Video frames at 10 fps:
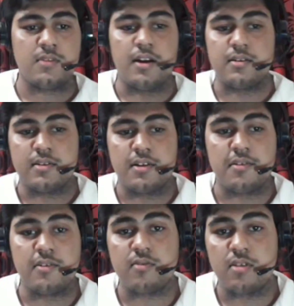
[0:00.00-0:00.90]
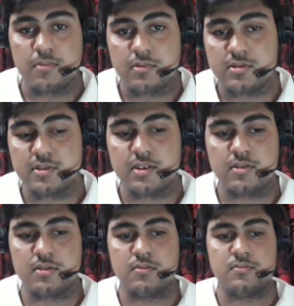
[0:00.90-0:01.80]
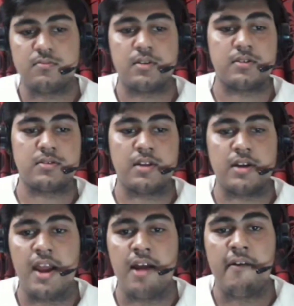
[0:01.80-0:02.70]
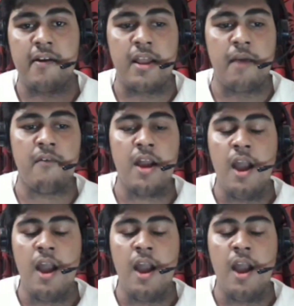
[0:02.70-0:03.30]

and their nuclear power sector but the air and navy